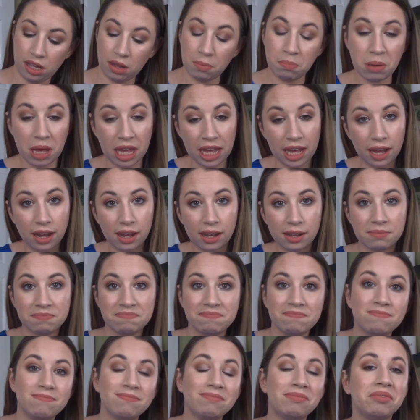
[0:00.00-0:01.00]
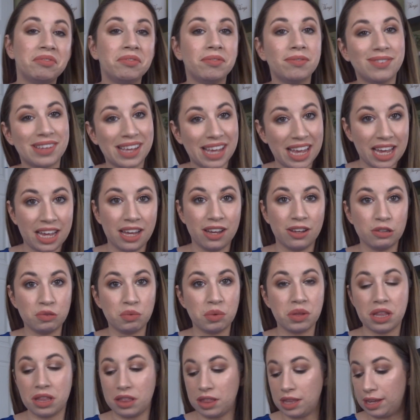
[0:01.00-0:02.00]
pink, it goes
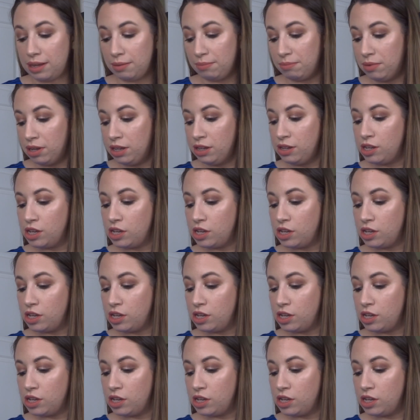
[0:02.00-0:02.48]
with the theme.